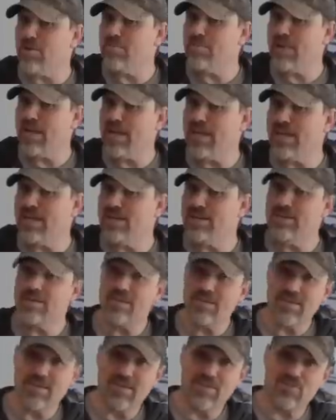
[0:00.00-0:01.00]
ban
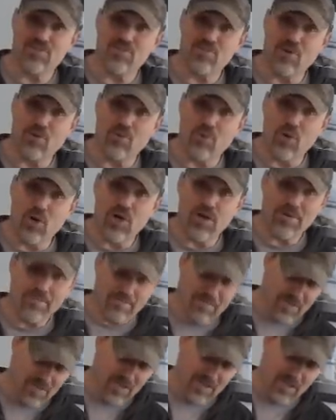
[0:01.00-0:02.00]
and so on.
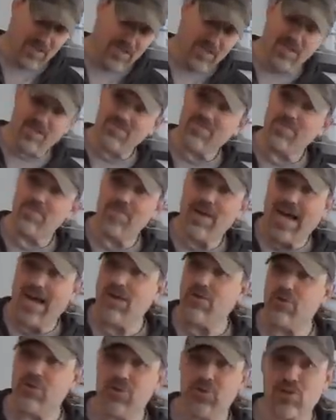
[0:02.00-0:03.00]
If the
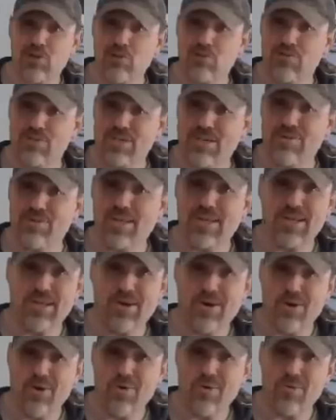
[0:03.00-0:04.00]
power goes out at
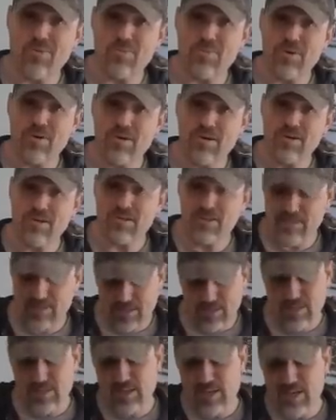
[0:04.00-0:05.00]
home,
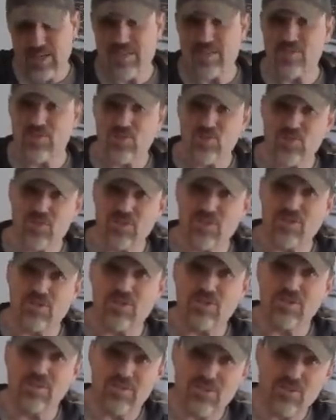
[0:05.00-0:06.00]
I can
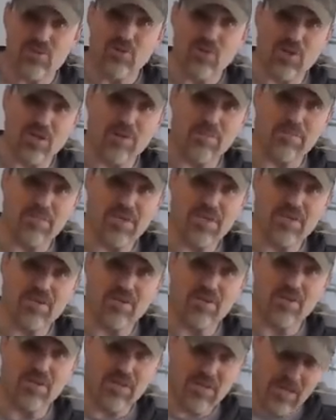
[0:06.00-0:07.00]
still cook a
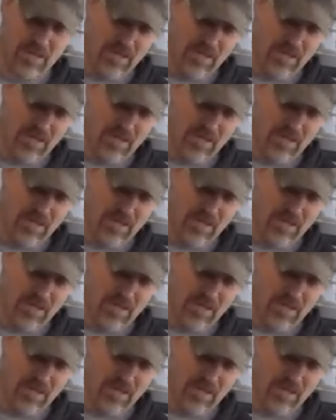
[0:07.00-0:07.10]
meal.